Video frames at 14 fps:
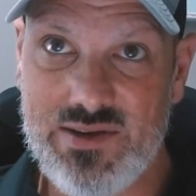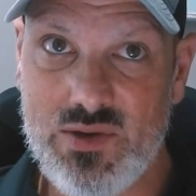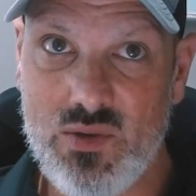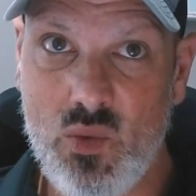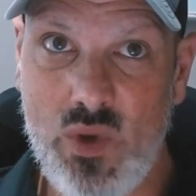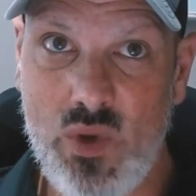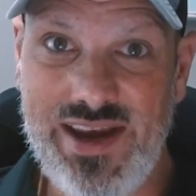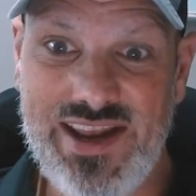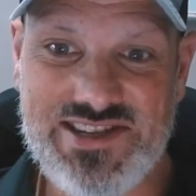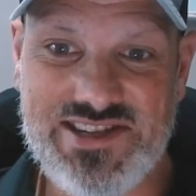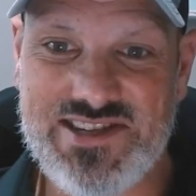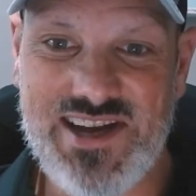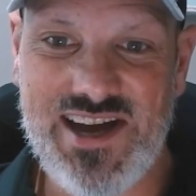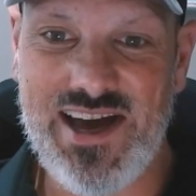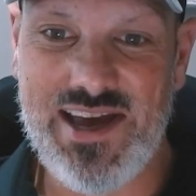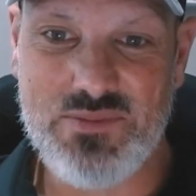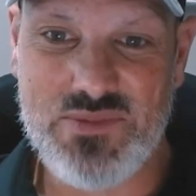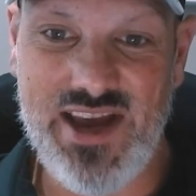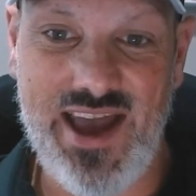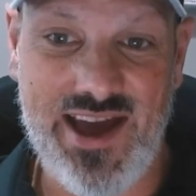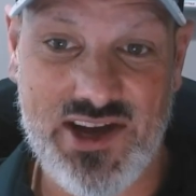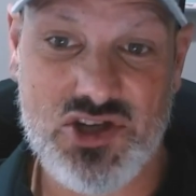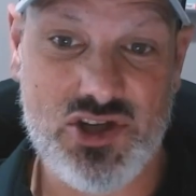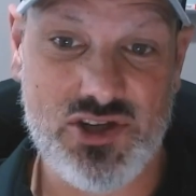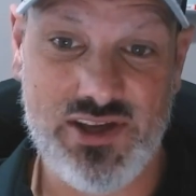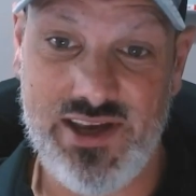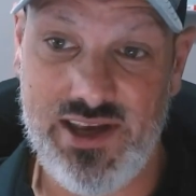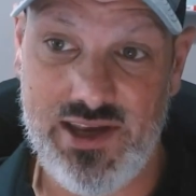it's time to
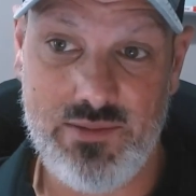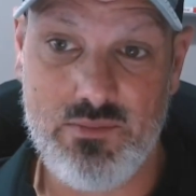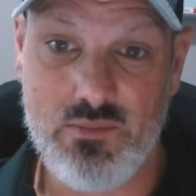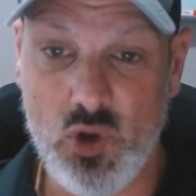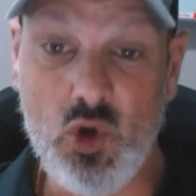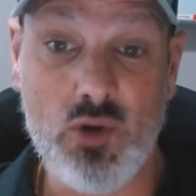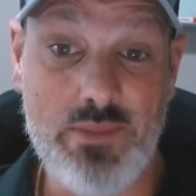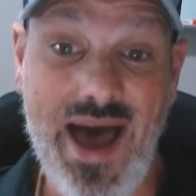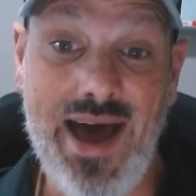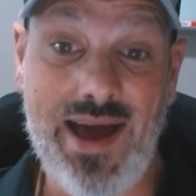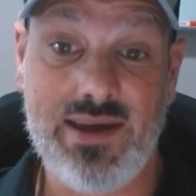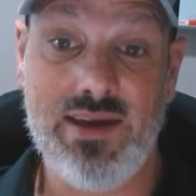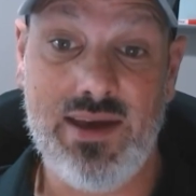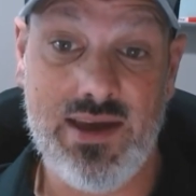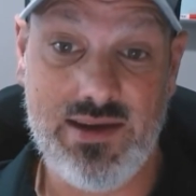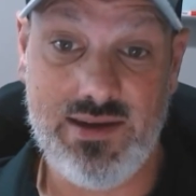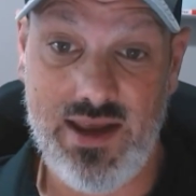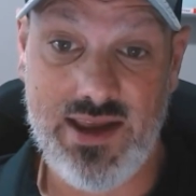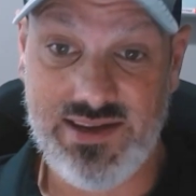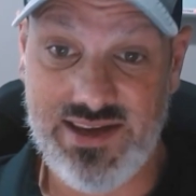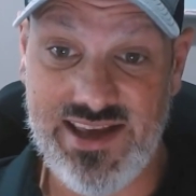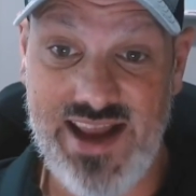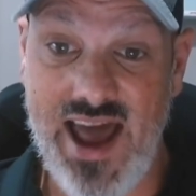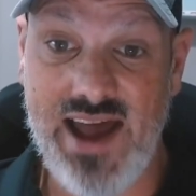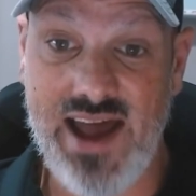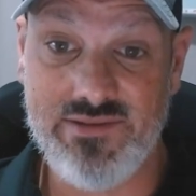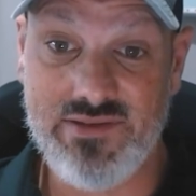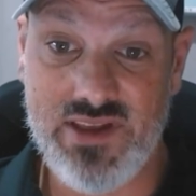actually pull back and get
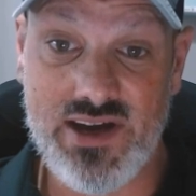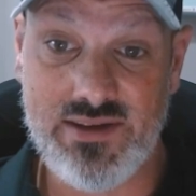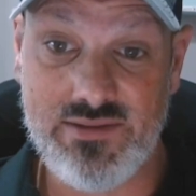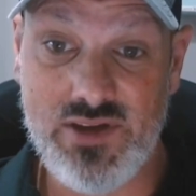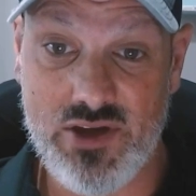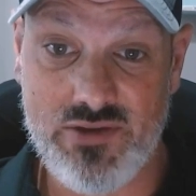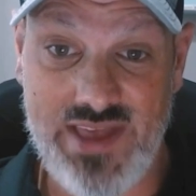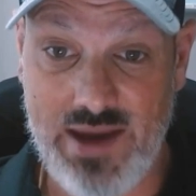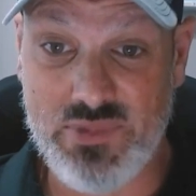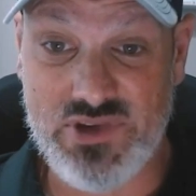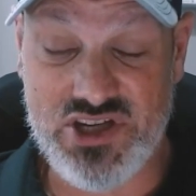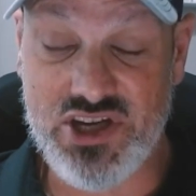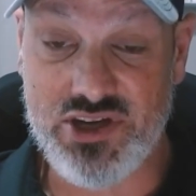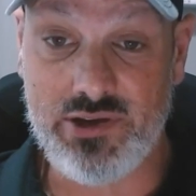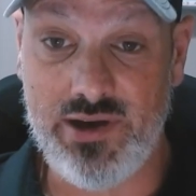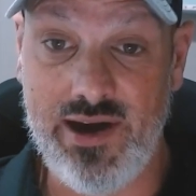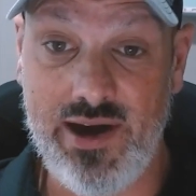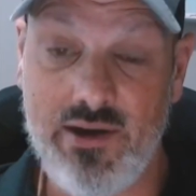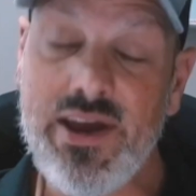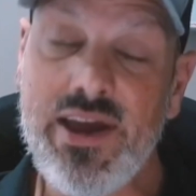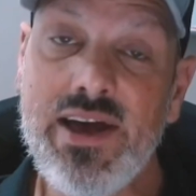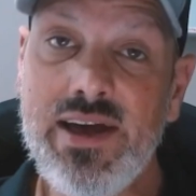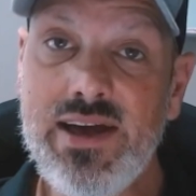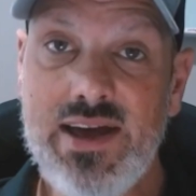out of the, that particular area.